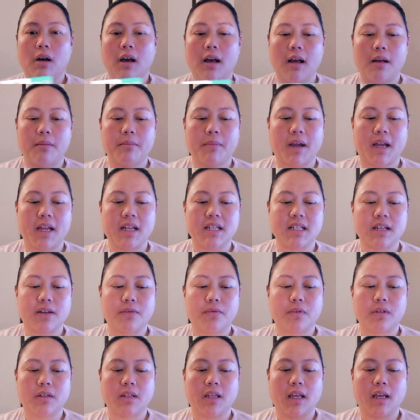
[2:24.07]
I
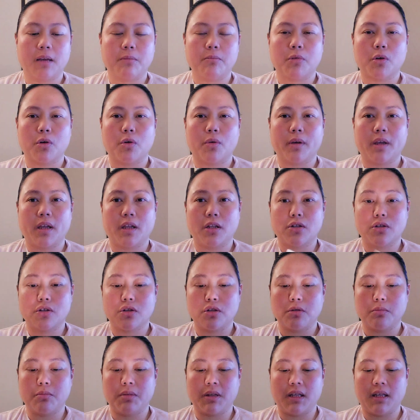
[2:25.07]
definitely am going
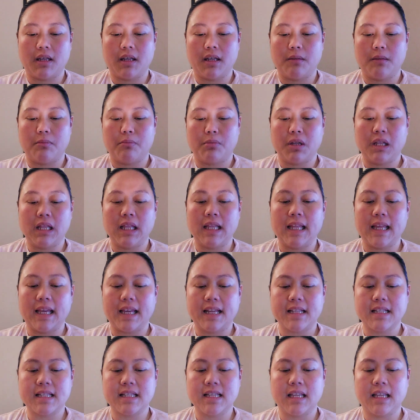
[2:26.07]
to be
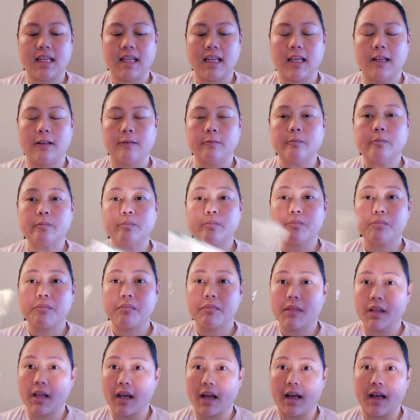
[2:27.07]
planting
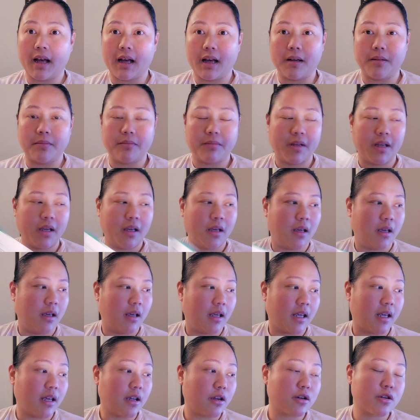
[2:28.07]

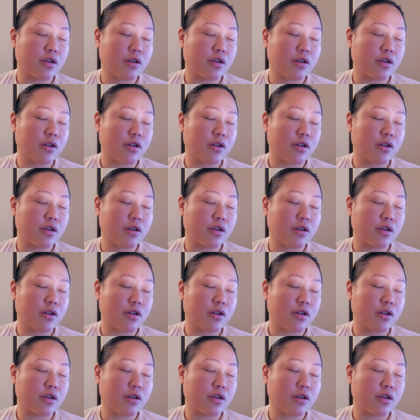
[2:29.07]
here